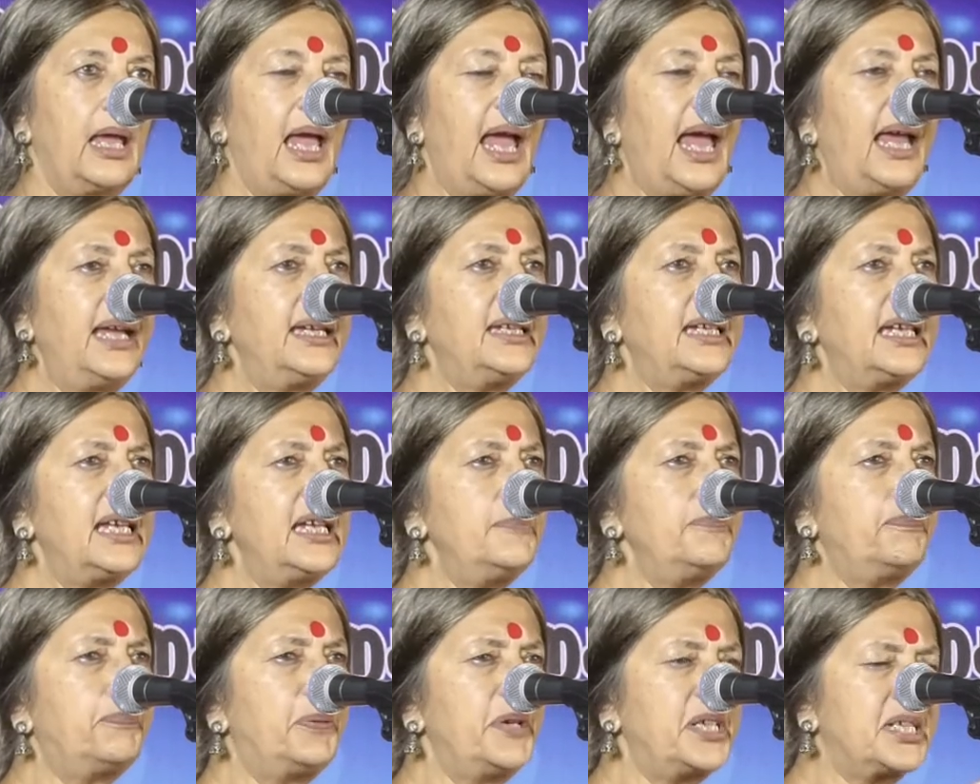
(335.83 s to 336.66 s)
And
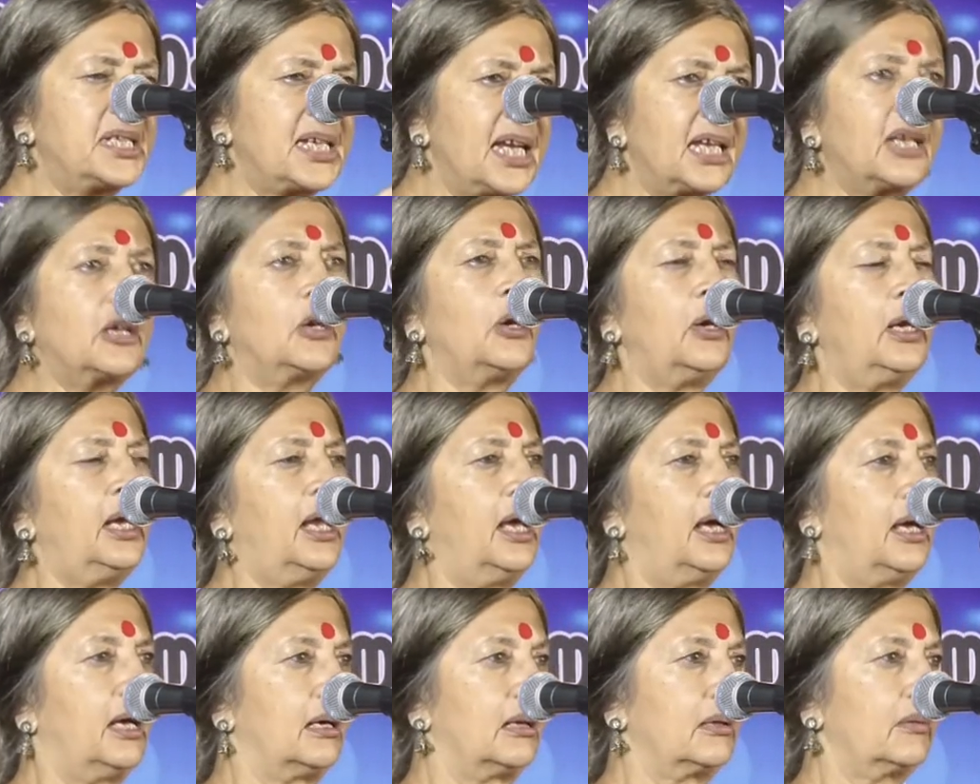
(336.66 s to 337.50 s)
in
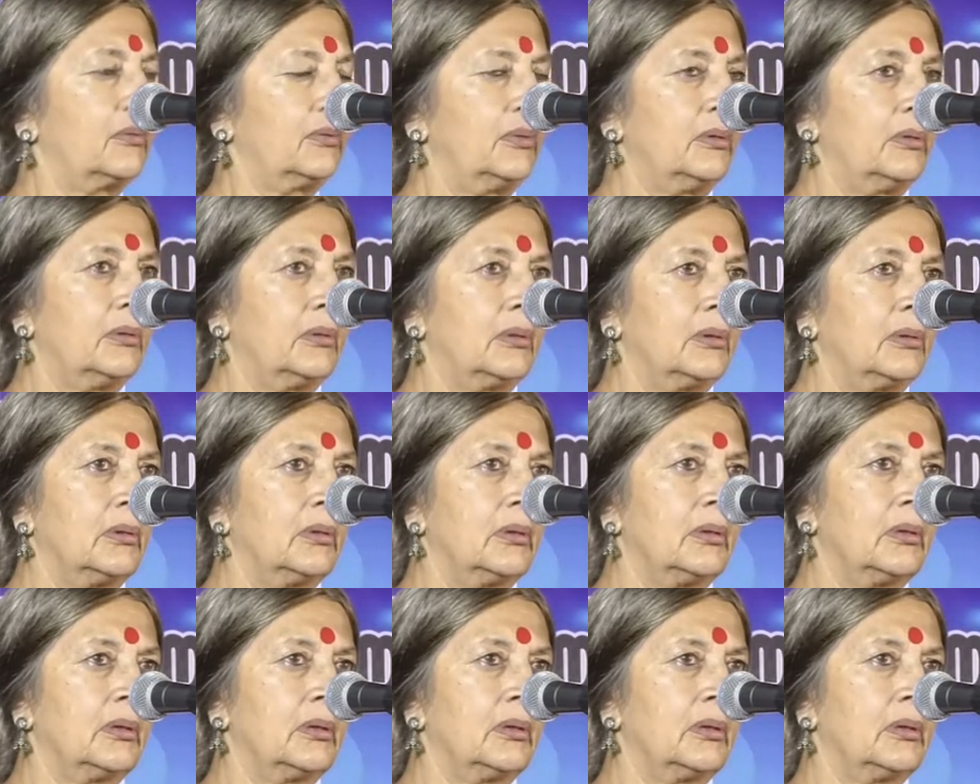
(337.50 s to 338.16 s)
particular,